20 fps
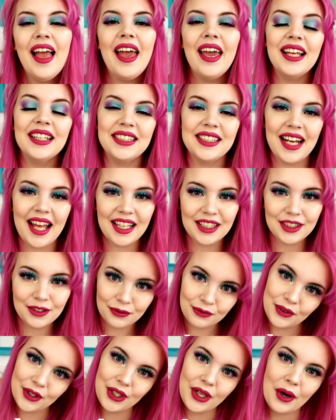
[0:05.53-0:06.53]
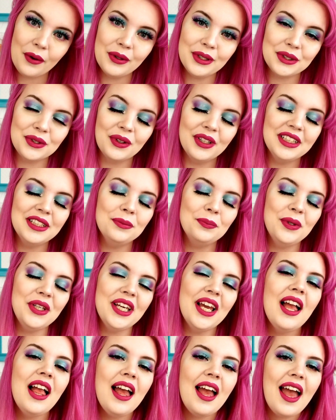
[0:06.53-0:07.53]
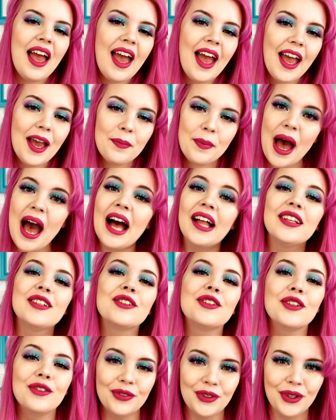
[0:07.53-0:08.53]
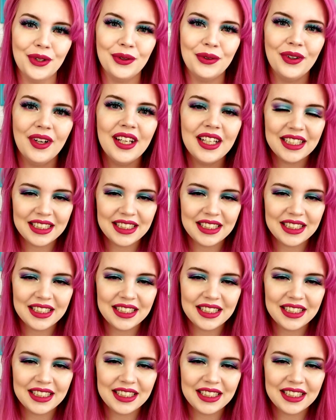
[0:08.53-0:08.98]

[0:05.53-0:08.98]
and today's video is going to be a palette review.